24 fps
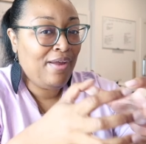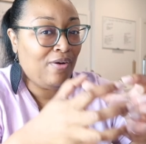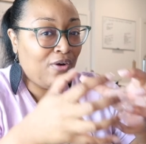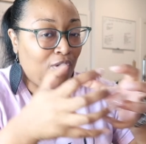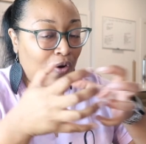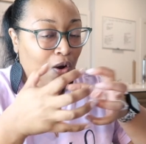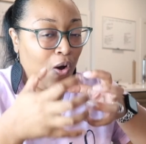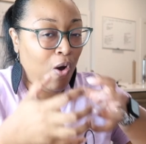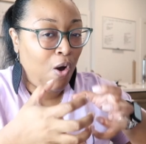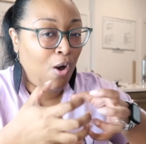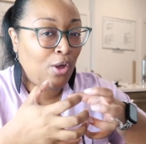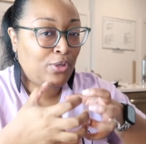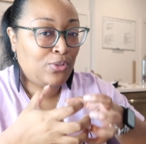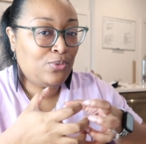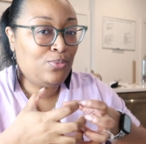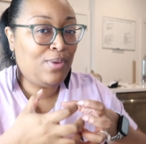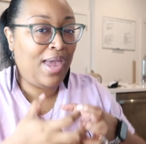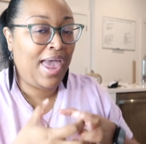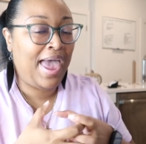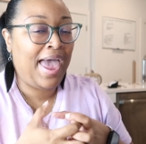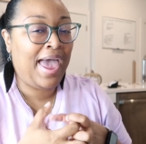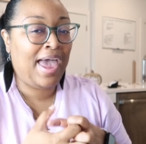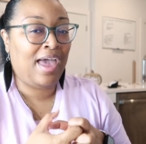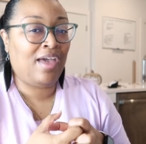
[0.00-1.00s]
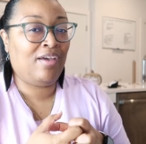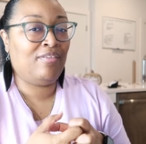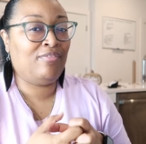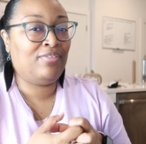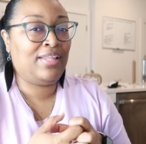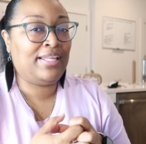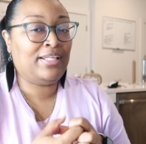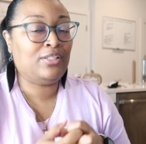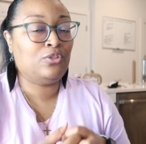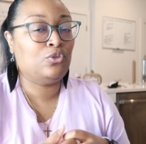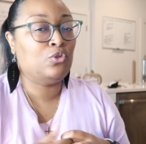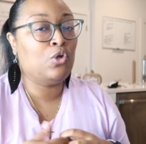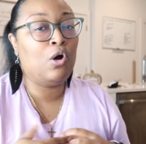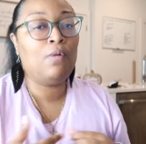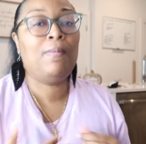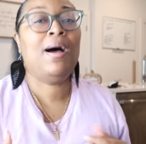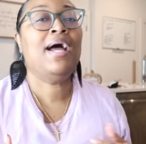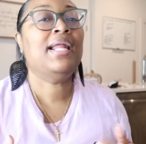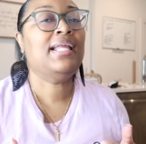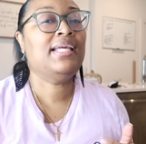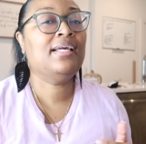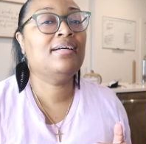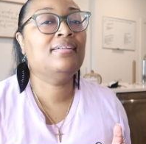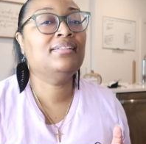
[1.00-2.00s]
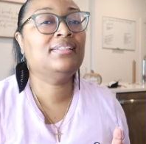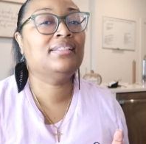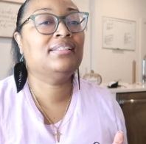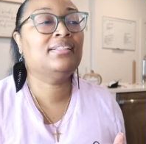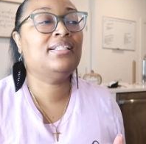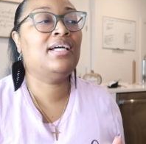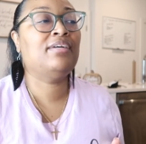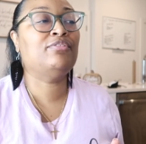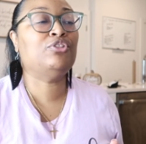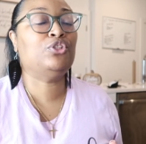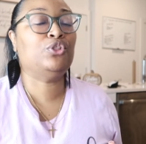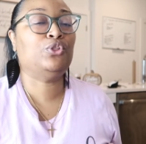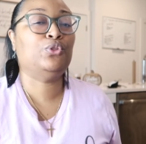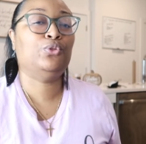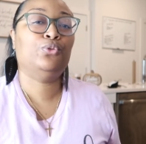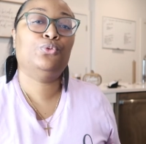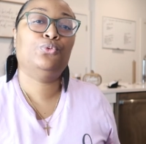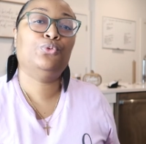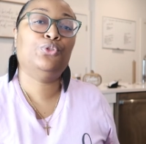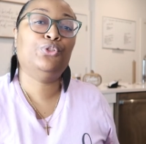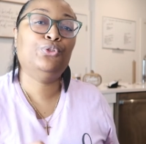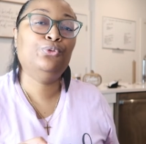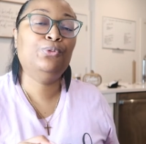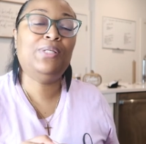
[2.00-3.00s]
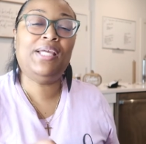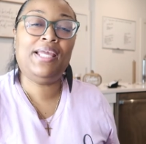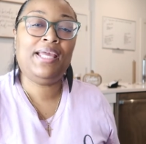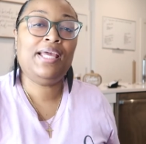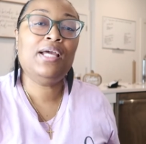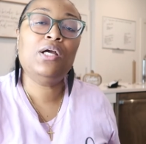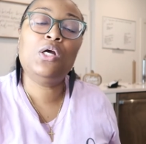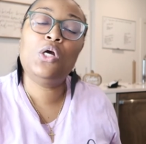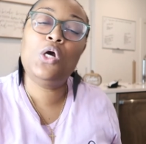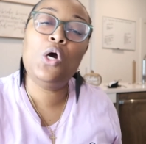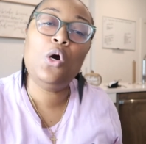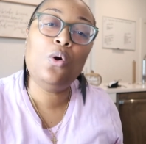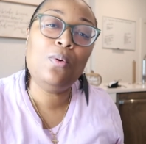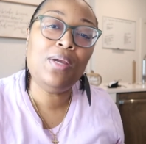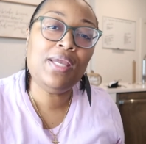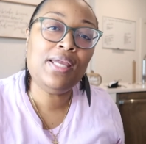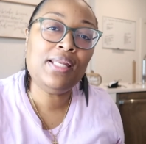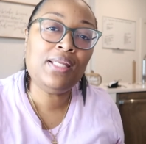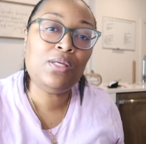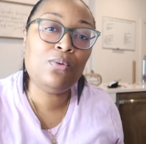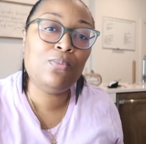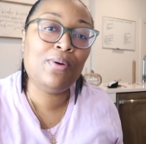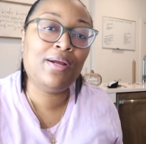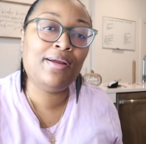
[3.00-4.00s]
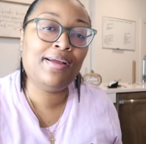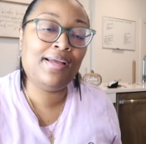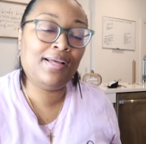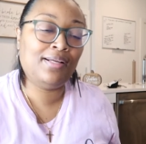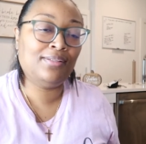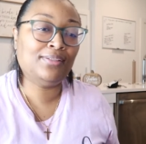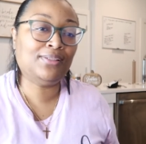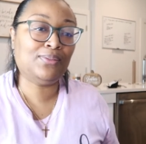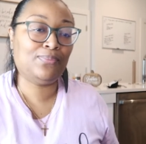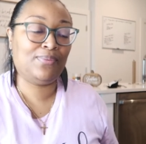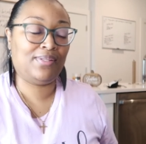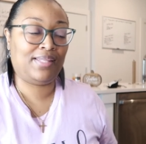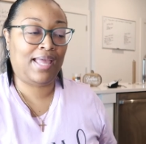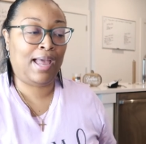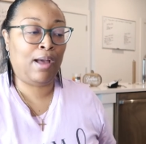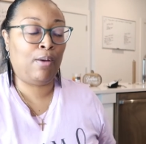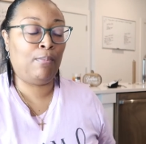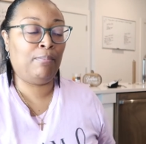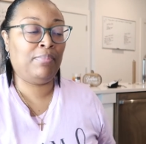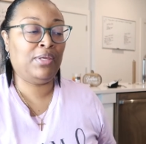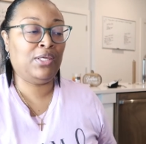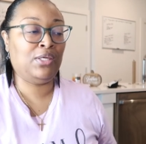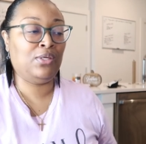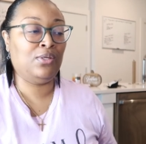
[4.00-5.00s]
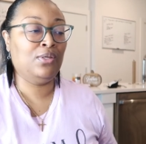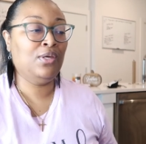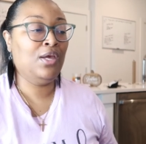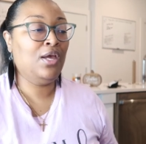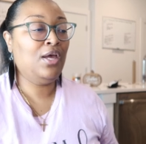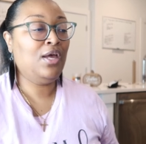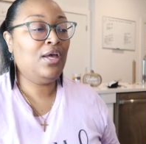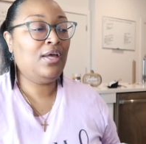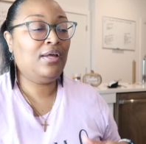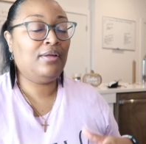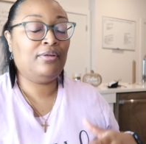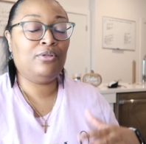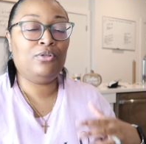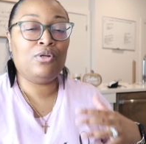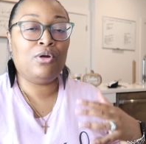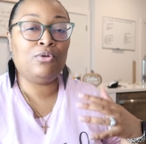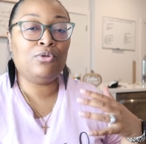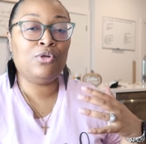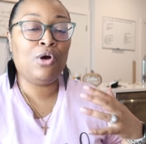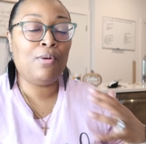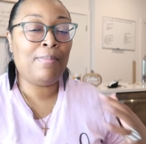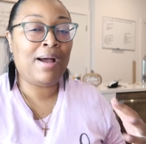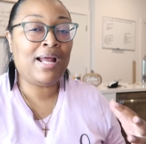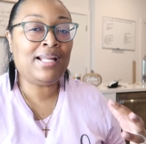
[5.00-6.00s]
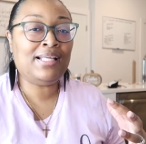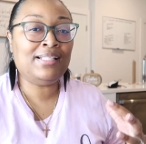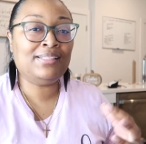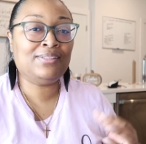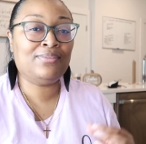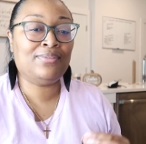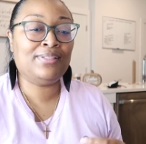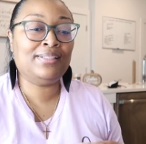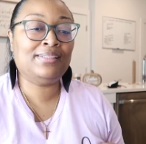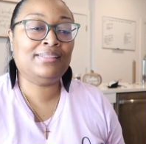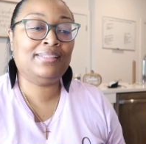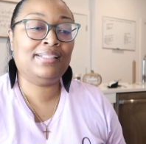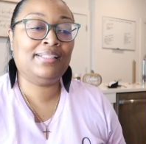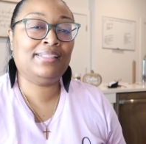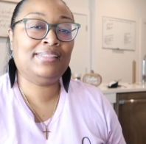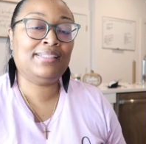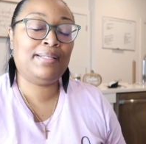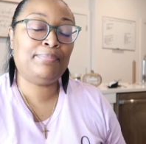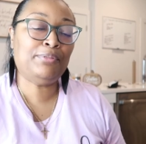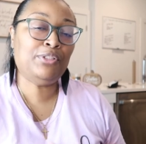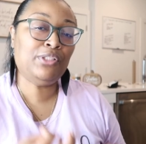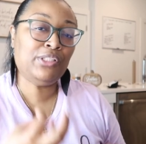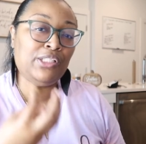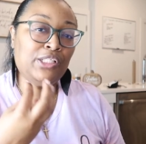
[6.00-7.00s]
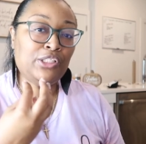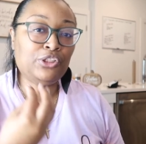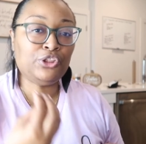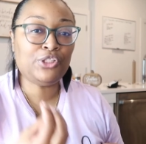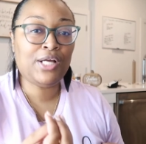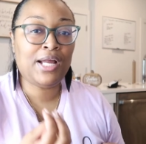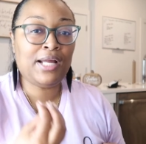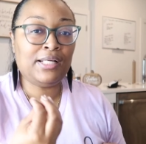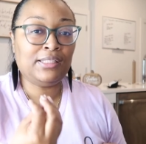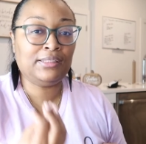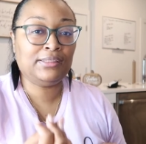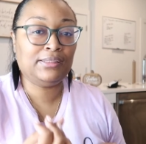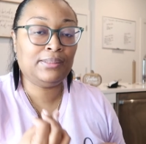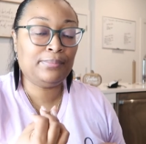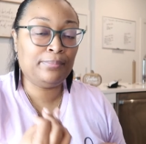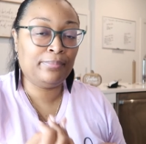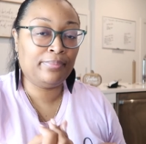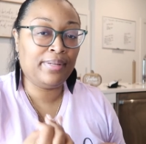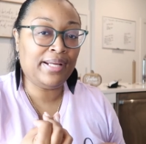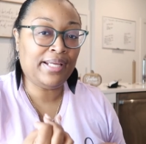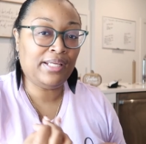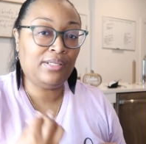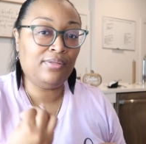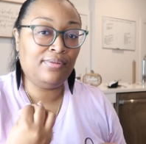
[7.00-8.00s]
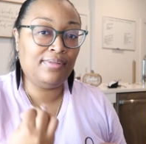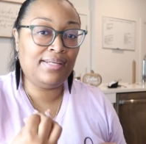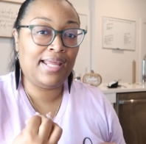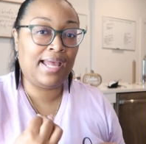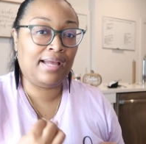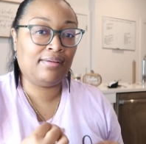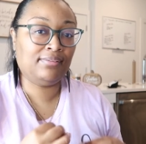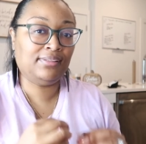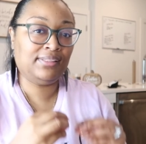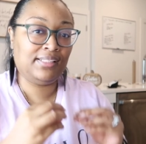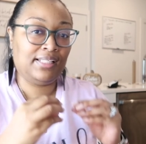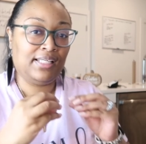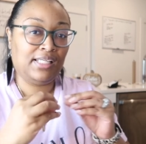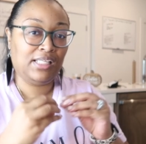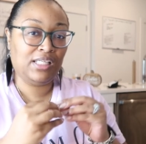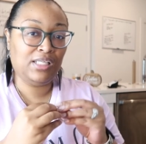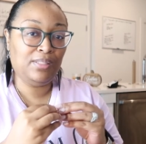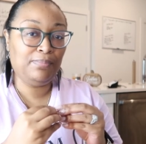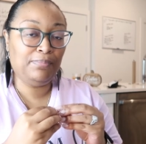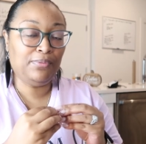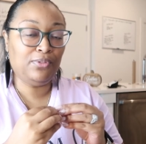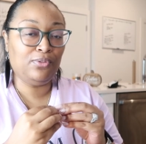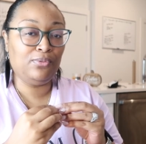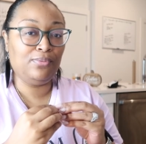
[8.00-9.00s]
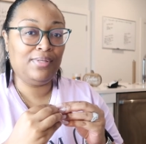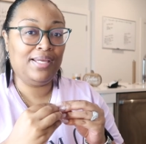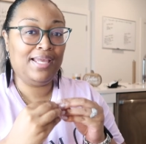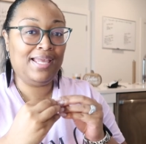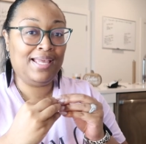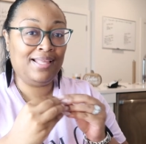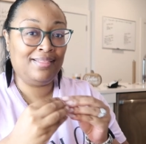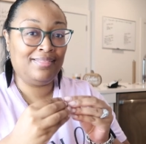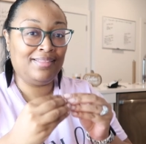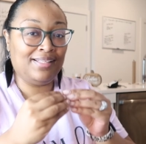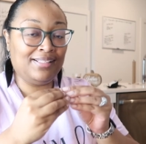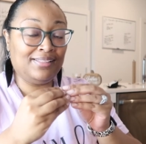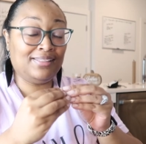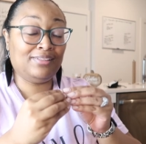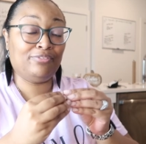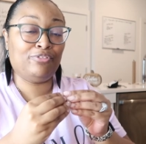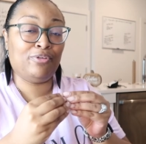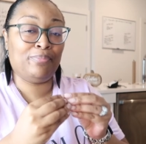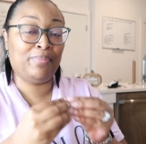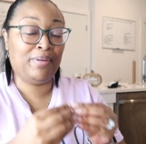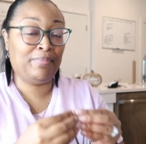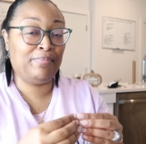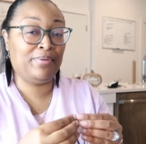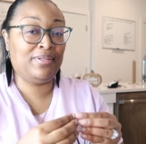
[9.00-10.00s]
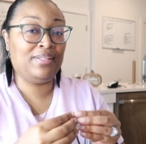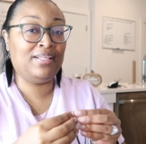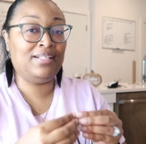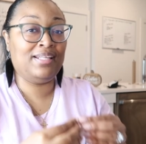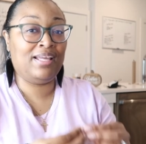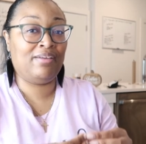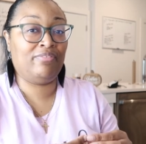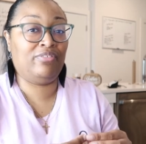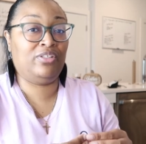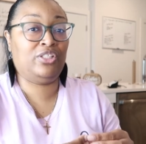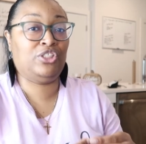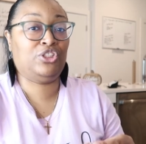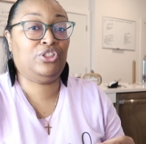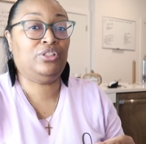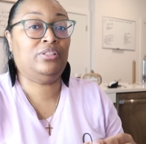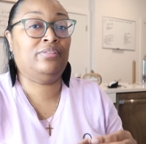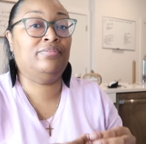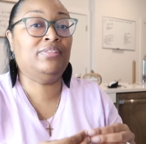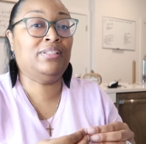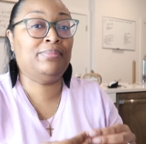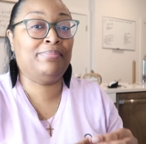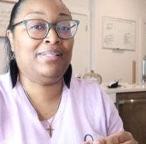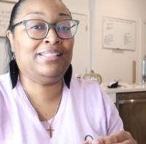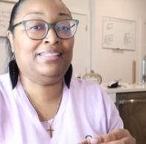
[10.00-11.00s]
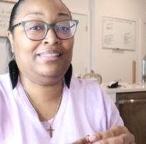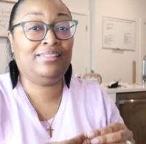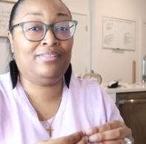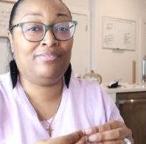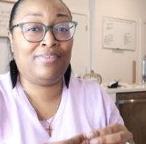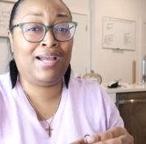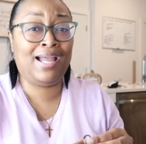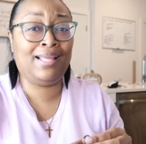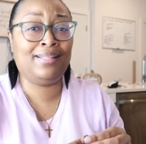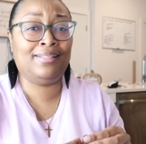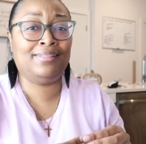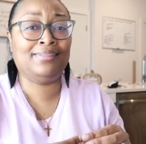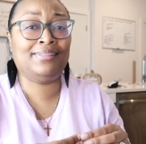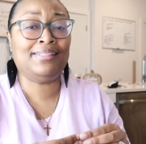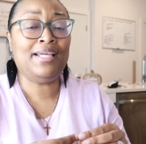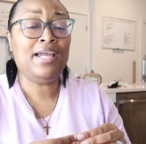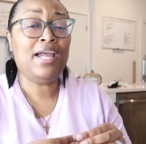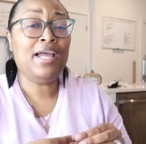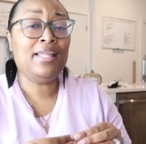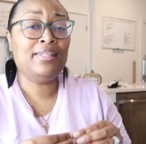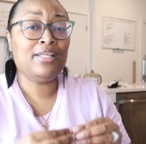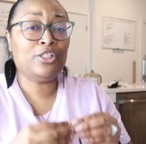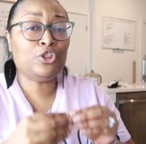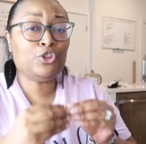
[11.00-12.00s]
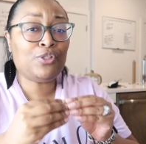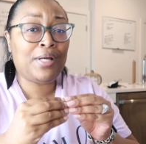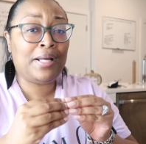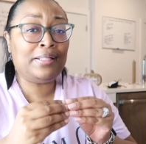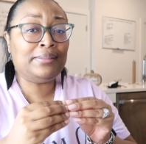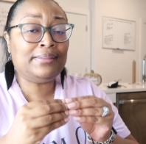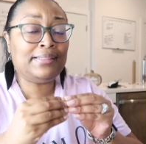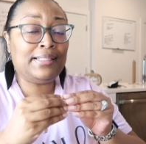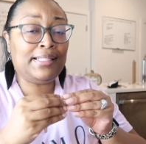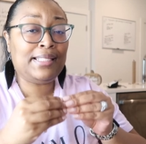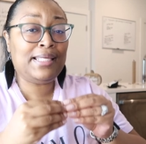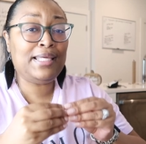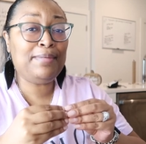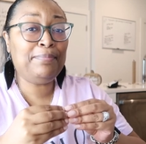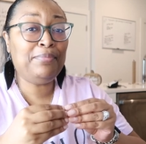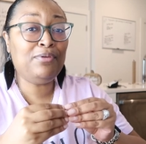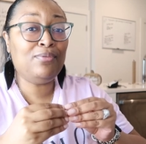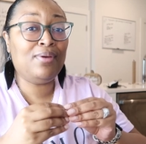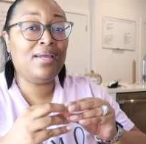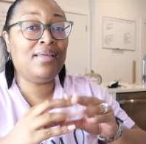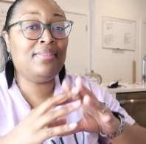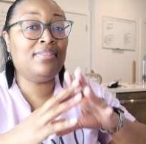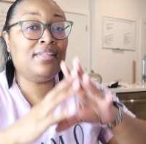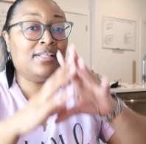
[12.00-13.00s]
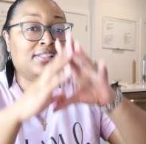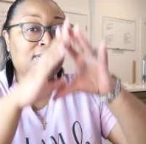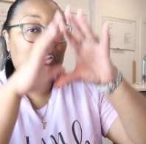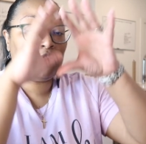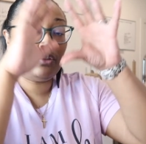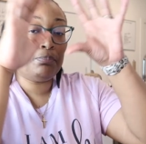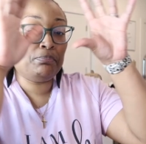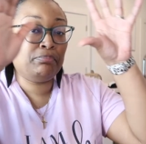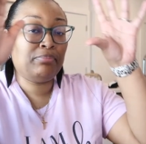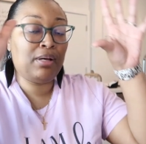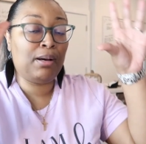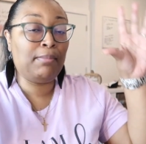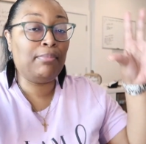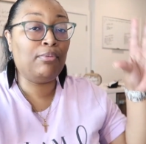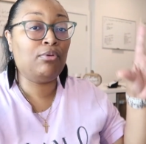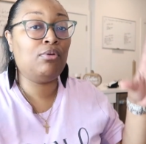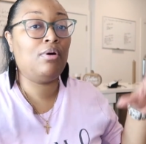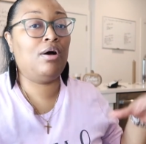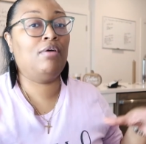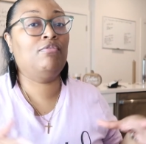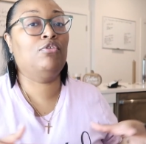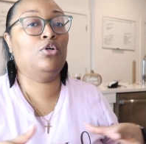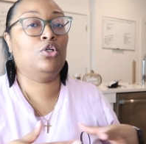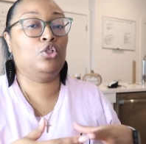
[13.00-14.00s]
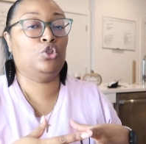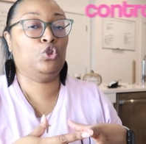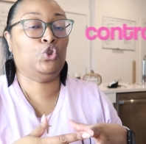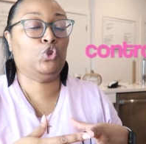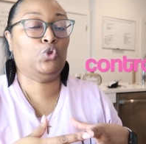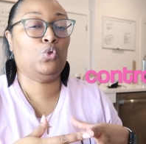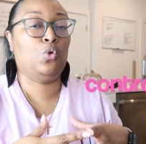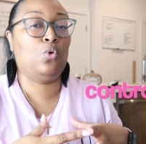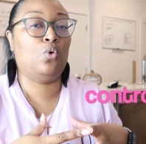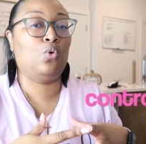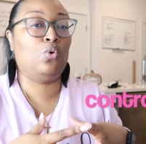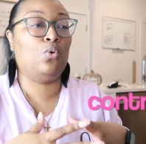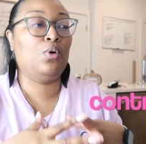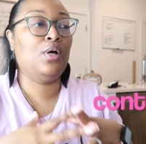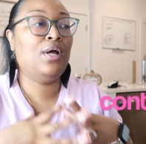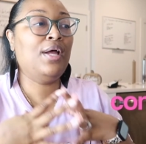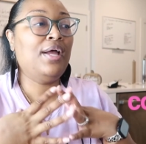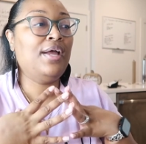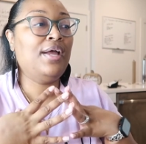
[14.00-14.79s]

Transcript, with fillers: are all you have like nobody else loves you you can't go anywhere else without me you know nobody is going to accept you they're trying to break you down to keep you in this remember the definition of domestic violence they're trying to keep you in this bubble of control